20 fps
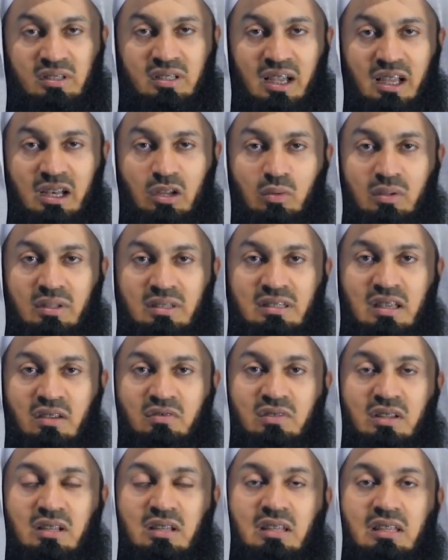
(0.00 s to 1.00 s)
wa ta'ala will
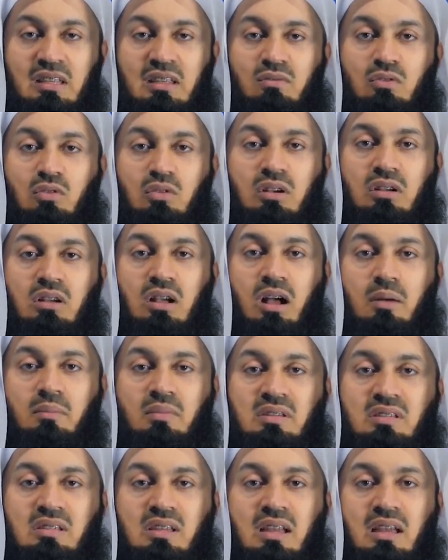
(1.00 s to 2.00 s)
definitely give you the
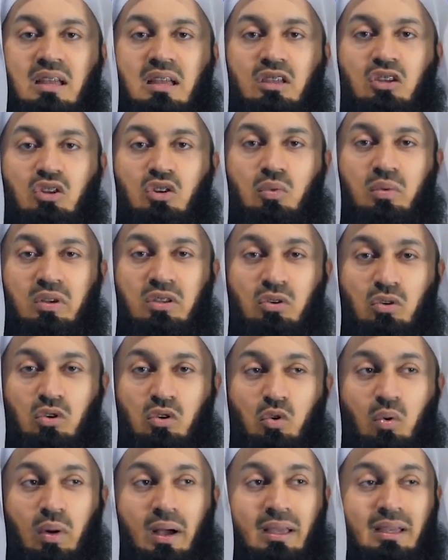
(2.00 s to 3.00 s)
calmness. You know, when you're
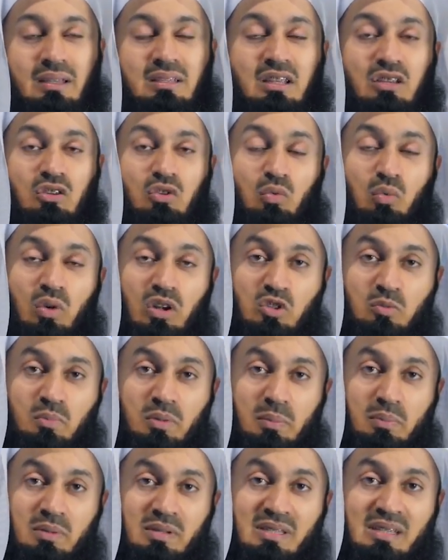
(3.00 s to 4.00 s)
quiet and you watch
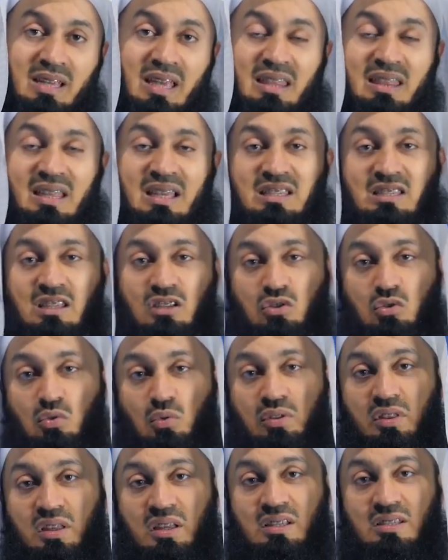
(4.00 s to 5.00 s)
people say things and
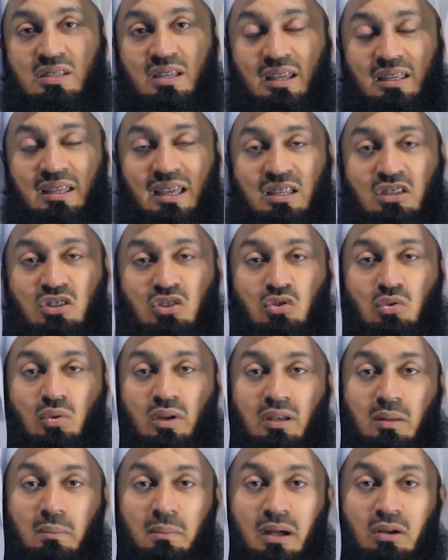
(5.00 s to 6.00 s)
do things against
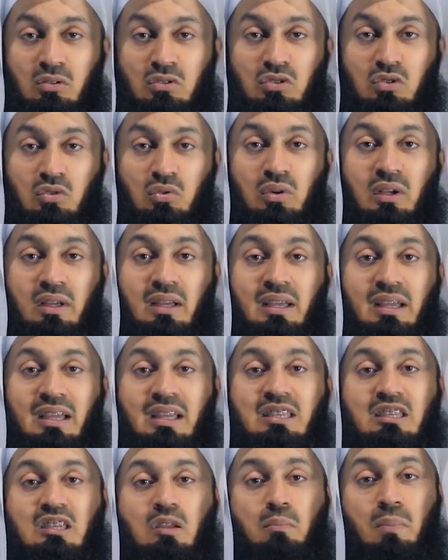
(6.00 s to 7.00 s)
you and about you,
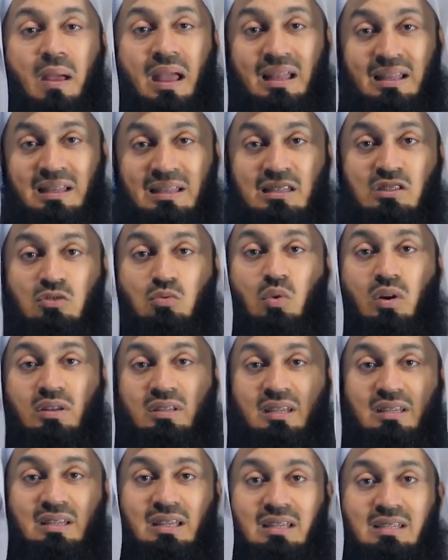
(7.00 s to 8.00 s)
it depends
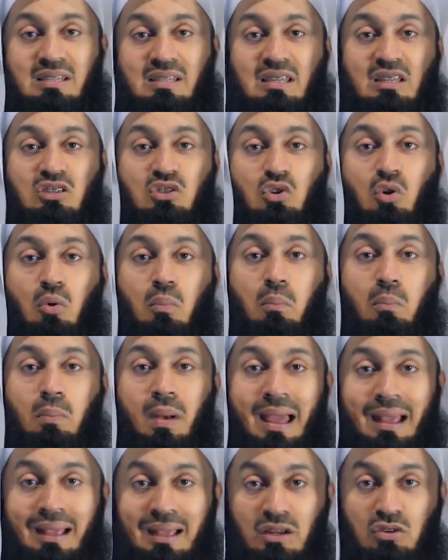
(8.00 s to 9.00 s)
what it is. There's no
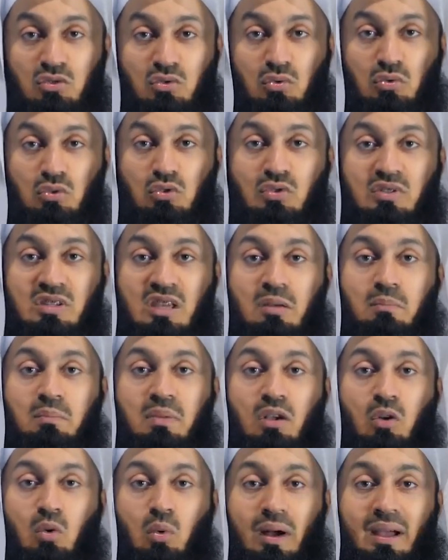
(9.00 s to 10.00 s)
blanket rule to say
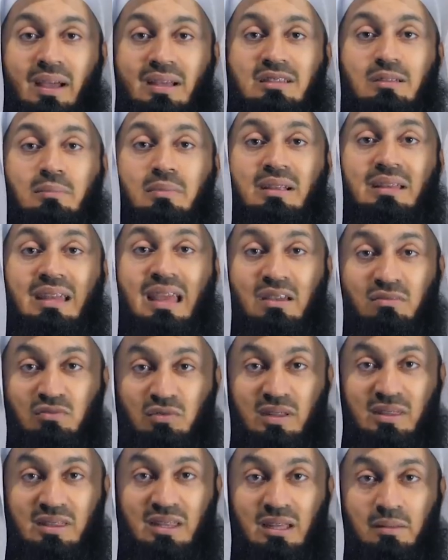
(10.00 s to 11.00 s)
be quiet about
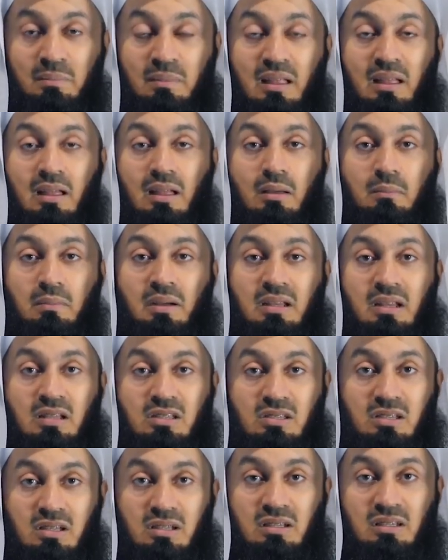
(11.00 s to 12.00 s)
everything. But
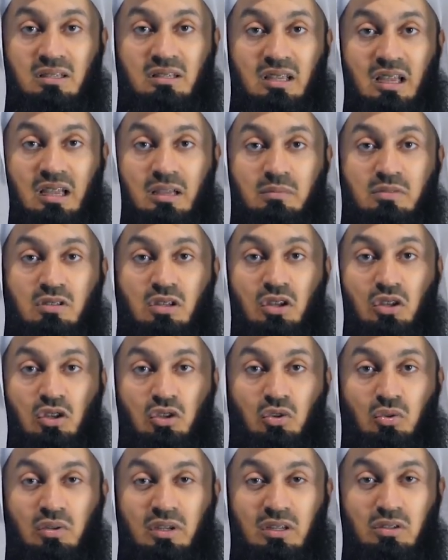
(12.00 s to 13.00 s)
at certain times,
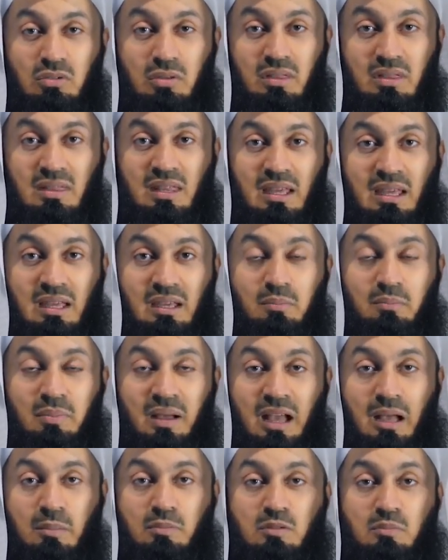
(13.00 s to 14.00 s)
you need to think.
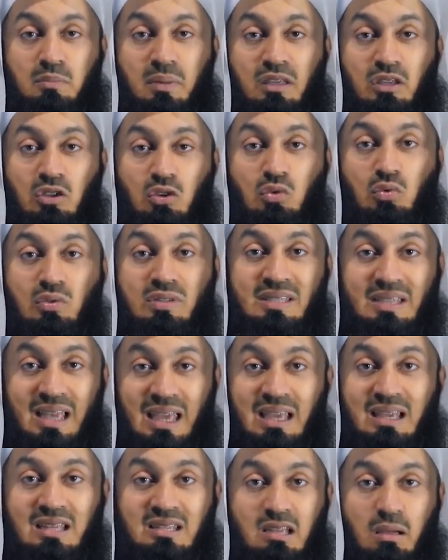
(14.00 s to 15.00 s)
Perhaps by you
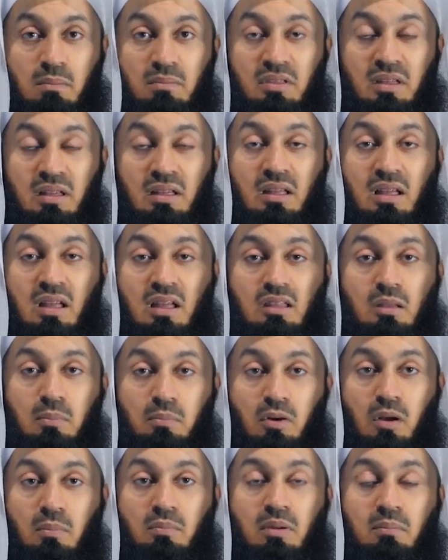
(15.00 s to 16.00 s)
saying something, the
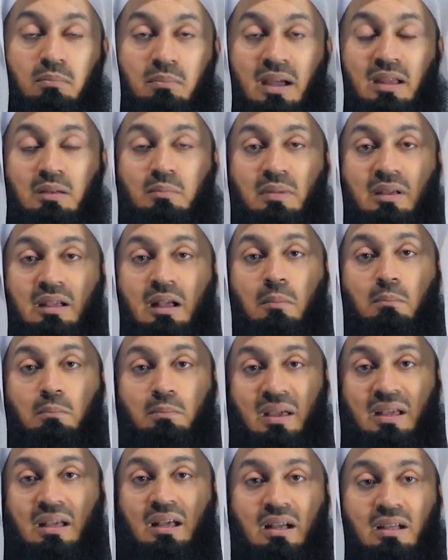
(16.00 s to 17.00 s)
problem might become
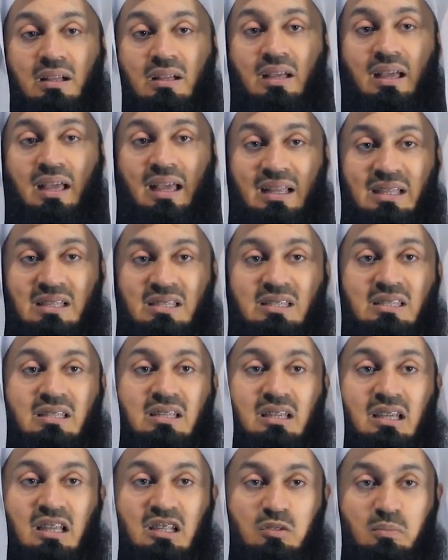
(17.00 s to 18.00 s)
bigger.
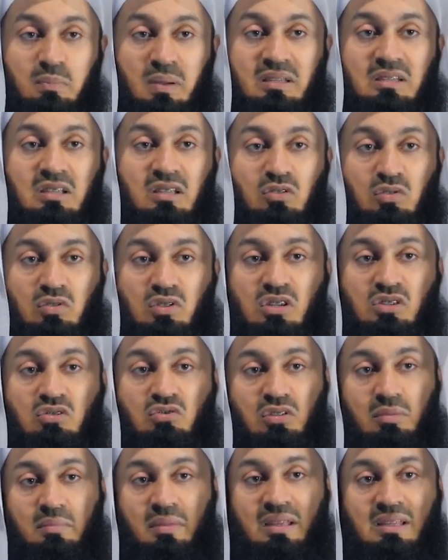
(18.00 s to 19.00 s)
Hence, it's better to
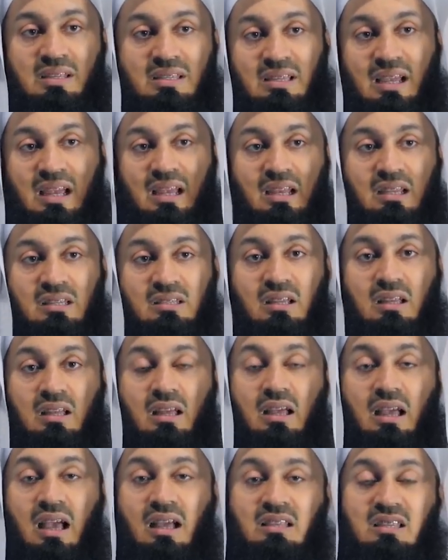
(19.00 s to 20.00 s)
just remain silent.
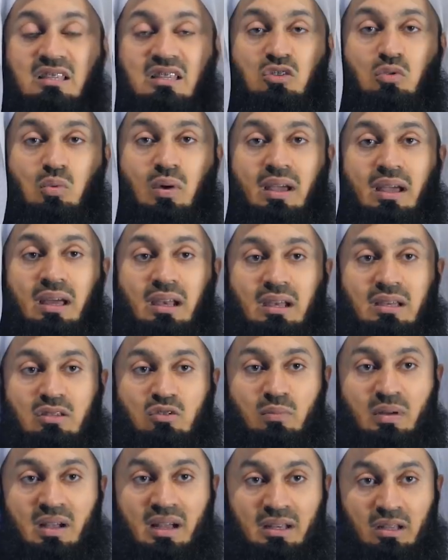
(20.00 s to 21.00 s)
And this is why Allah
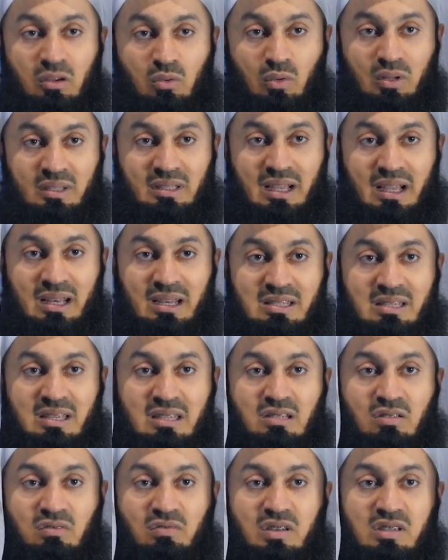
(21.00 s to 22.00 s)
subhanahu wa ta'ala
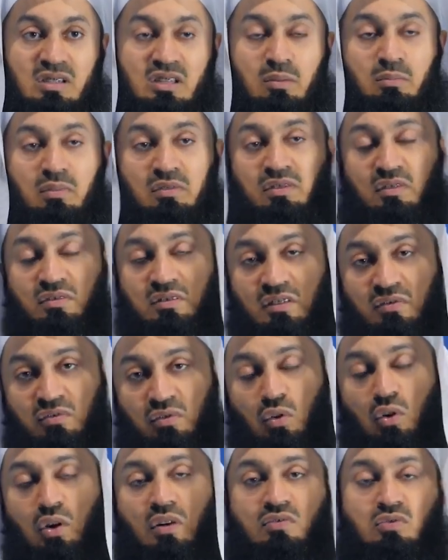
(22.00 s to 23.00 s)
says in verse number
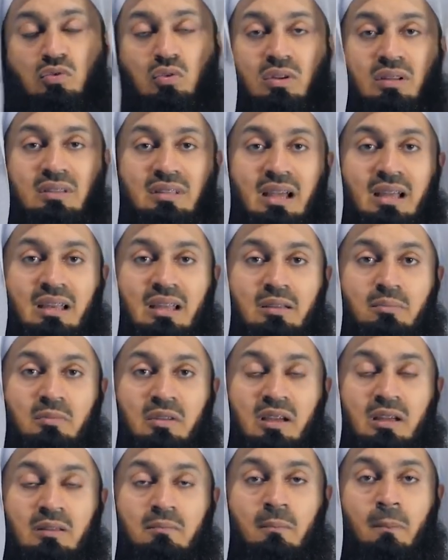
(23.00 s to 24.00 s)
54 of Surah Ala
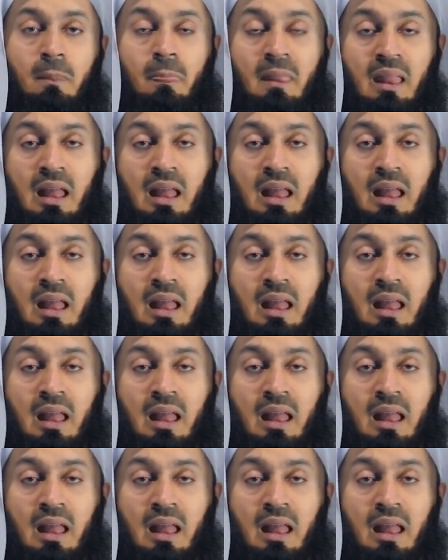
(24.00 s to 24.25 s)
Imran,